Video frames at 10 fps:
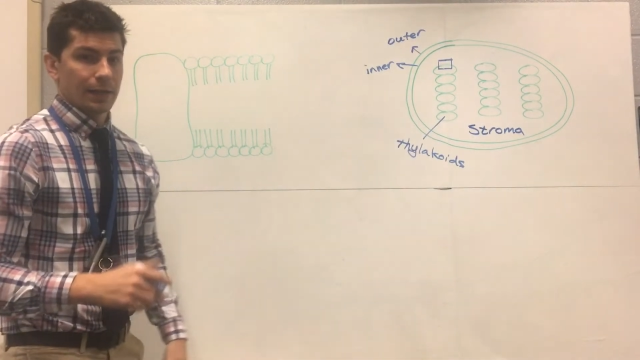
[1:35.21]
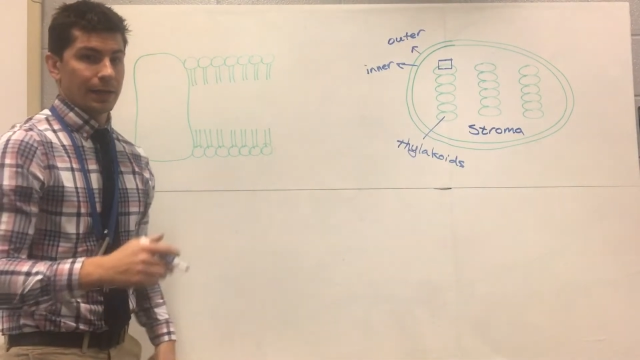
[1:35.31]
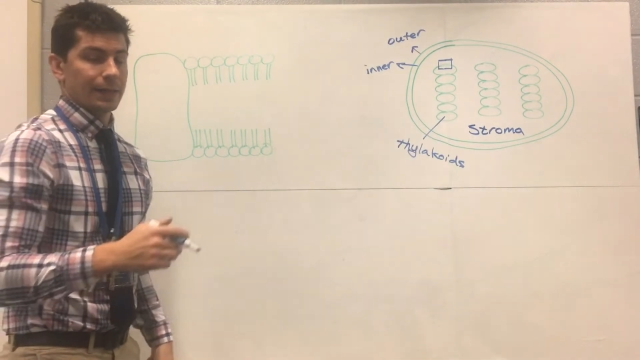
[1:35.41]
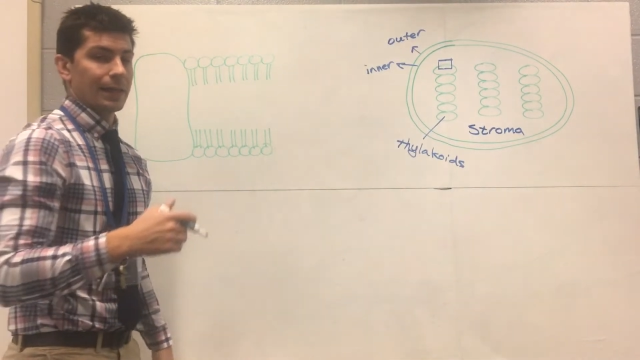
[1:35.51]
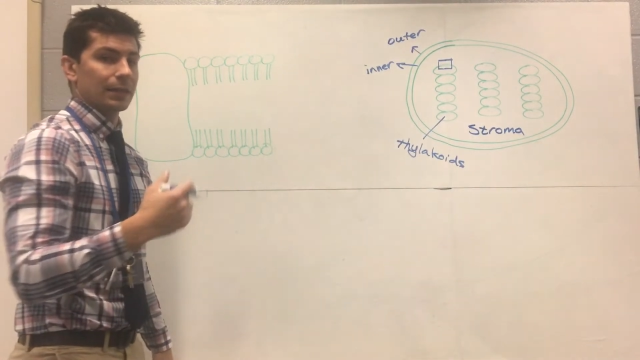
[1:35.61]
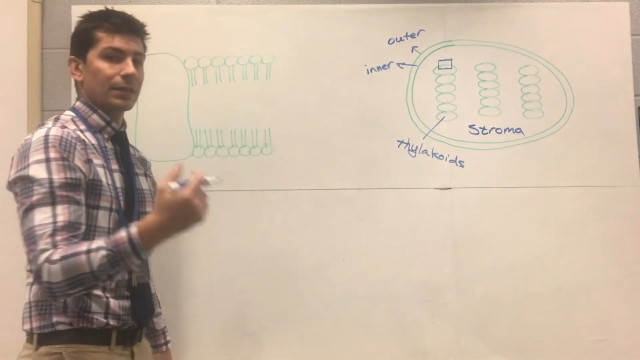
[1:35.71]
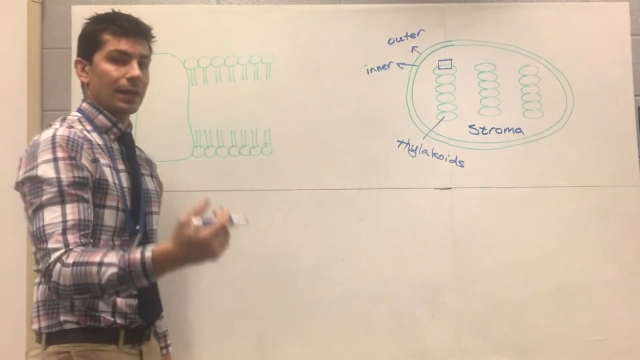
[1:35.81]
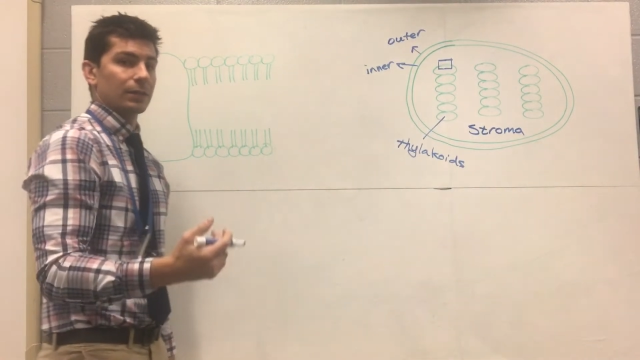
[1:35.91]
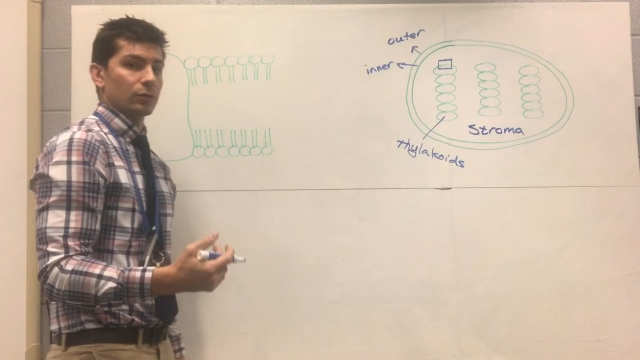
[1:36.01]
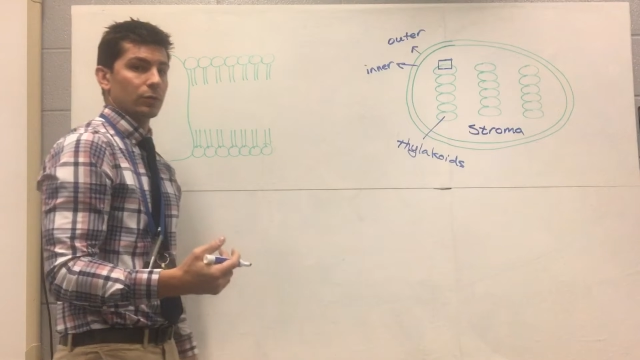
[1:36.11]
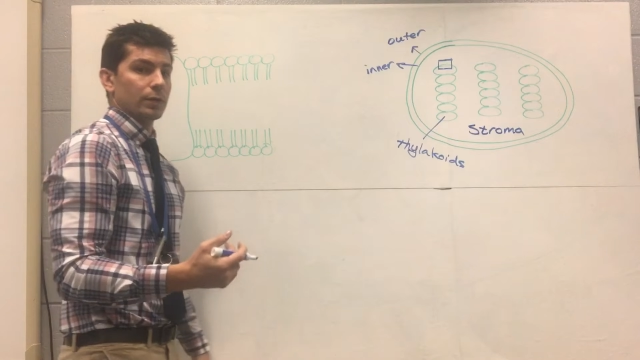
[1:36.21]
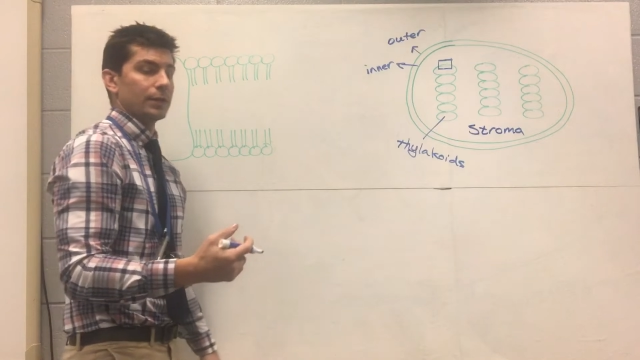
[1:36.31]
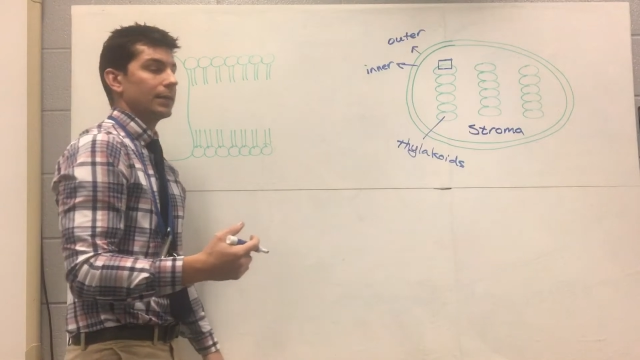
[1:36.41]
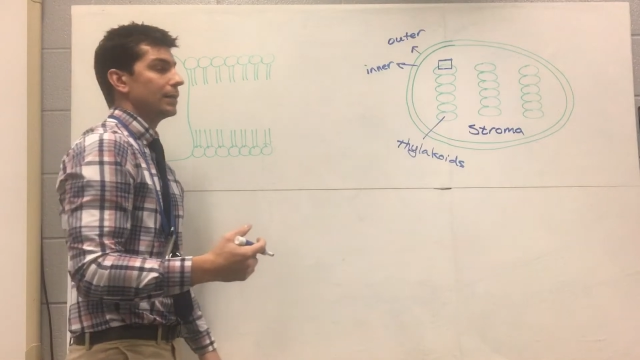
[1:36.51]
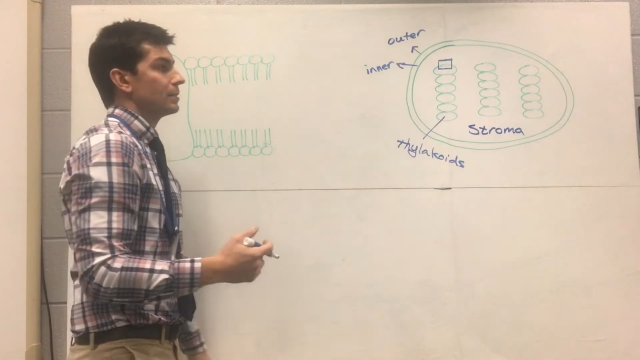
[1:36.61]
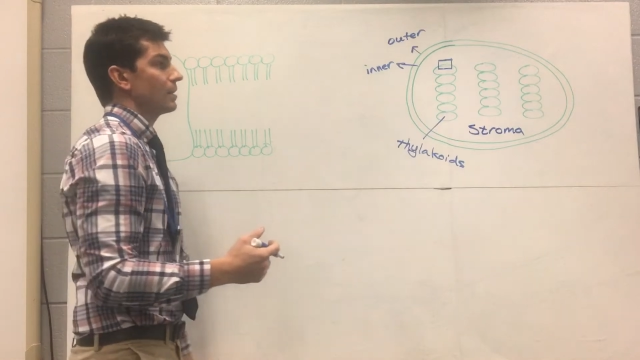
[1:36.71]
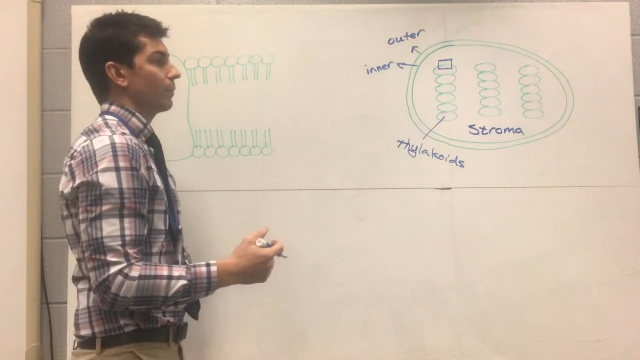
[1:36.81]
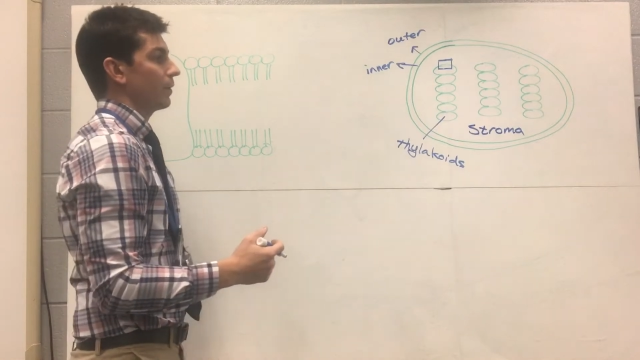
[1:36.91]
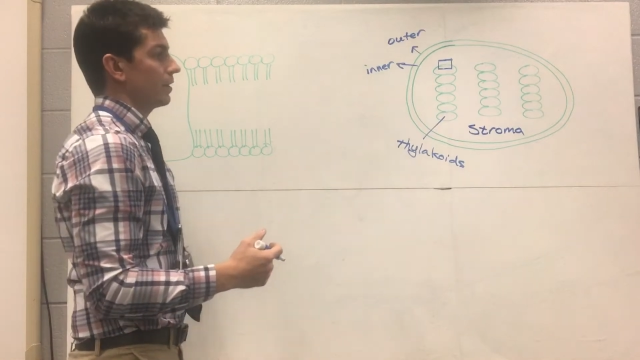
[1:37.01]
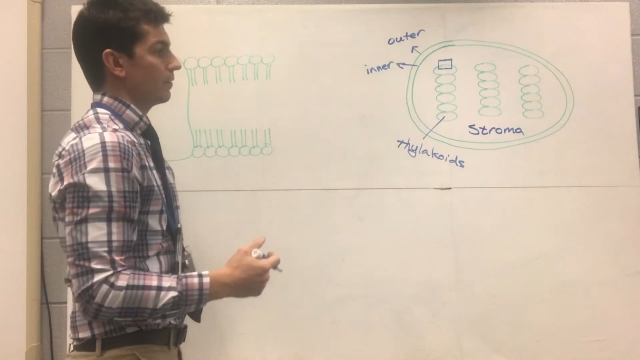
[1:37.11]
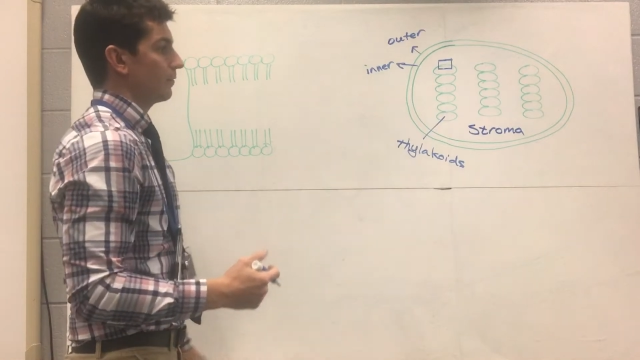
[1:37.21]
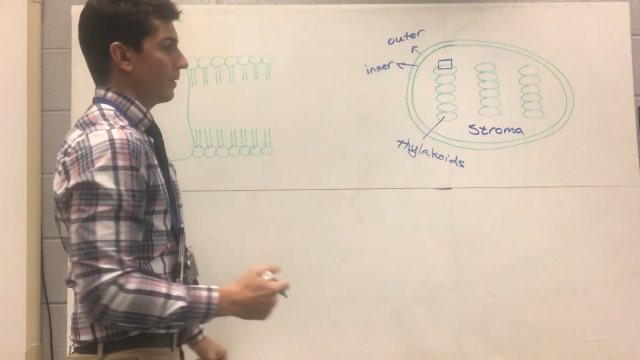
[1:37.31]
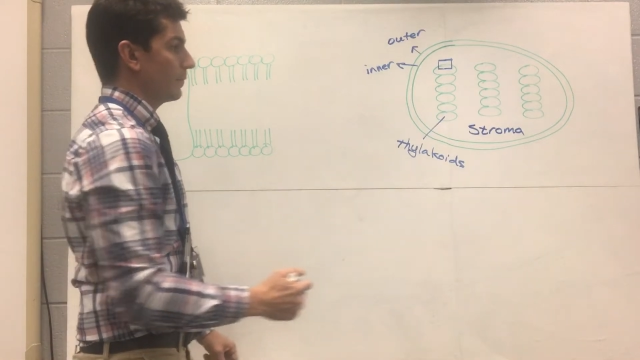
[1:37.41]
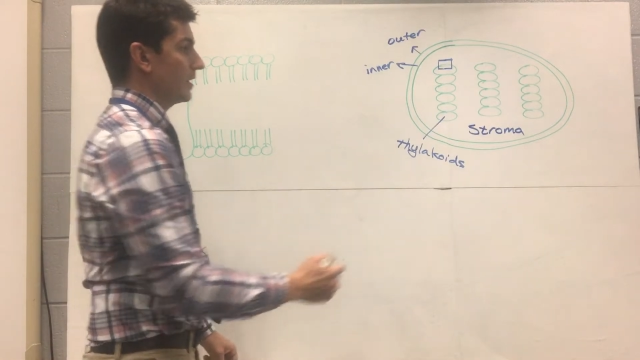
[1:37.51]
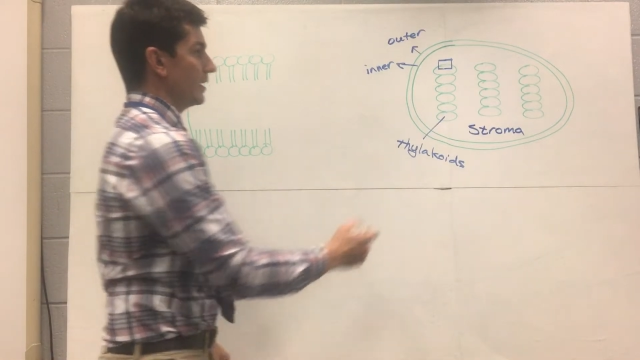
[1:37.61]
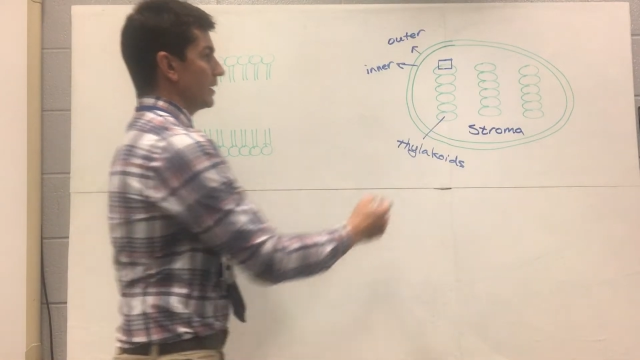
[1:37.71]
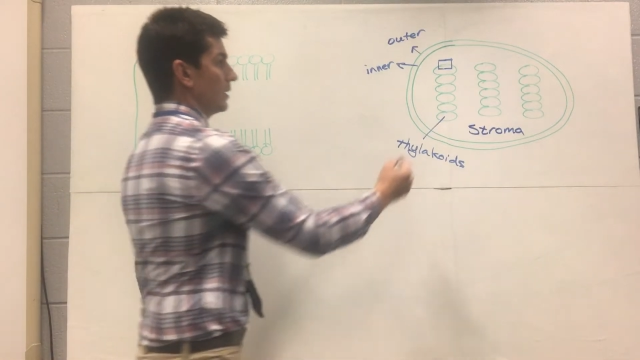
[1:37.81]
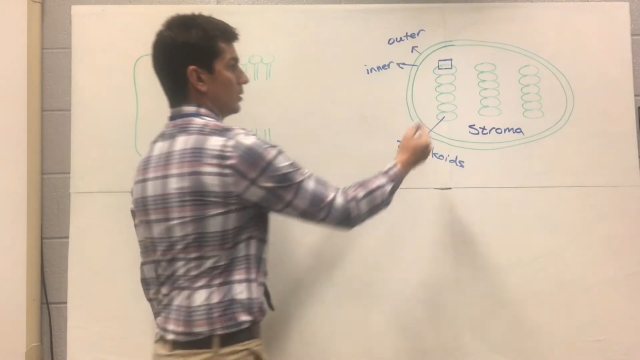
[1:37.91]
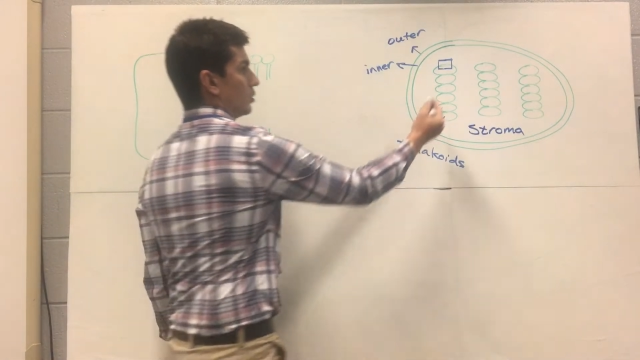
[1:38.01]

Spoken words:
and that thylakoid is separated from the